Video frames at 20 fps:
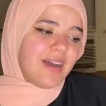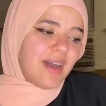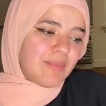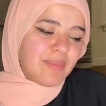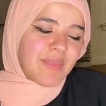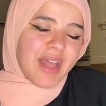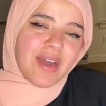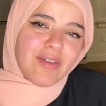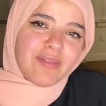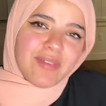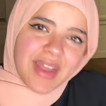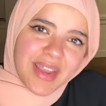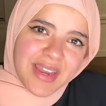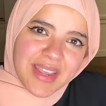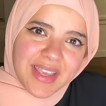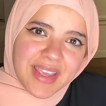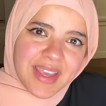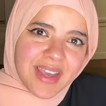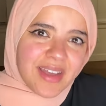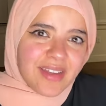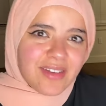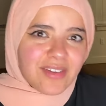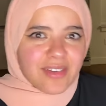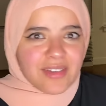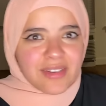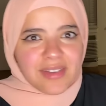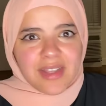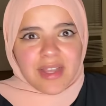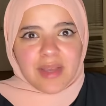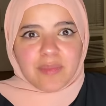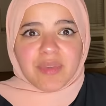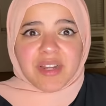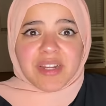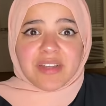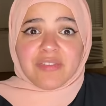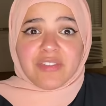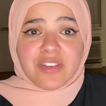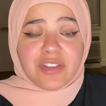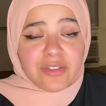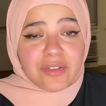I'm not ready yet or
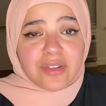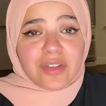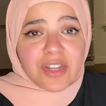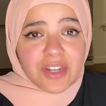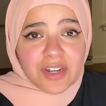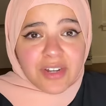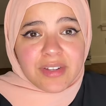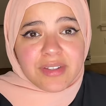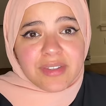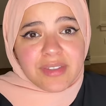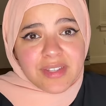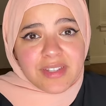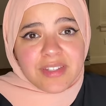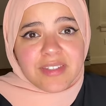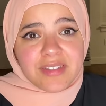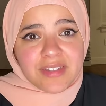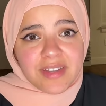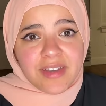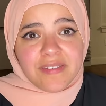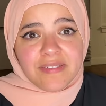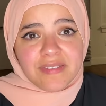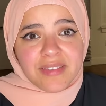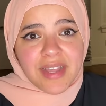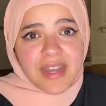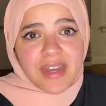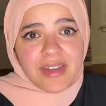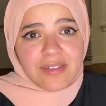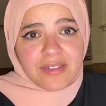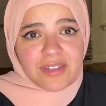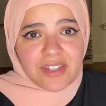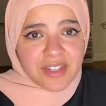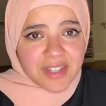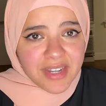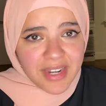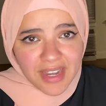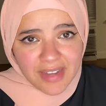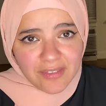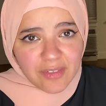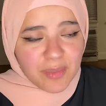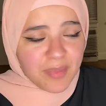but if you learn this stuff now, you're
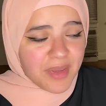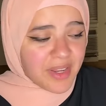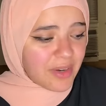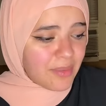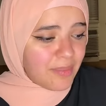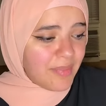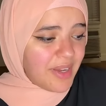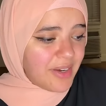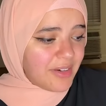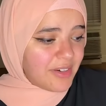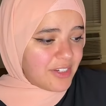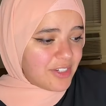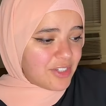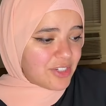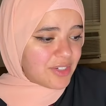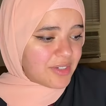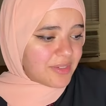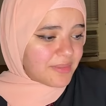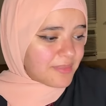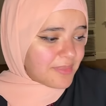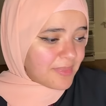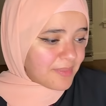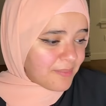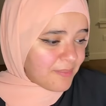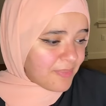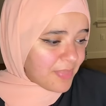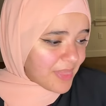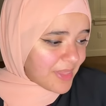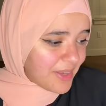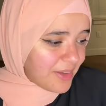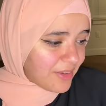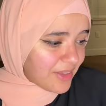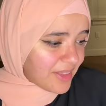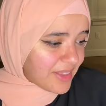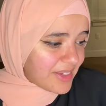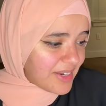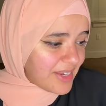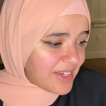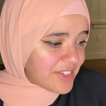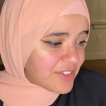going to have a better marriage.
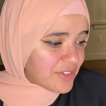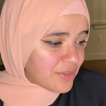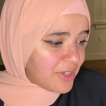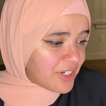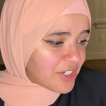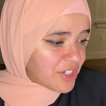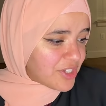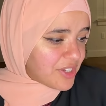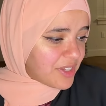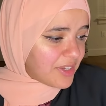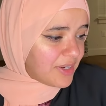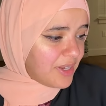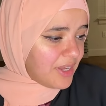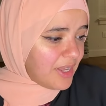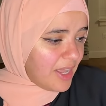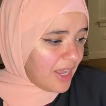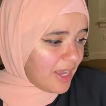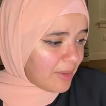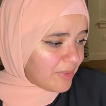Okay, the next question.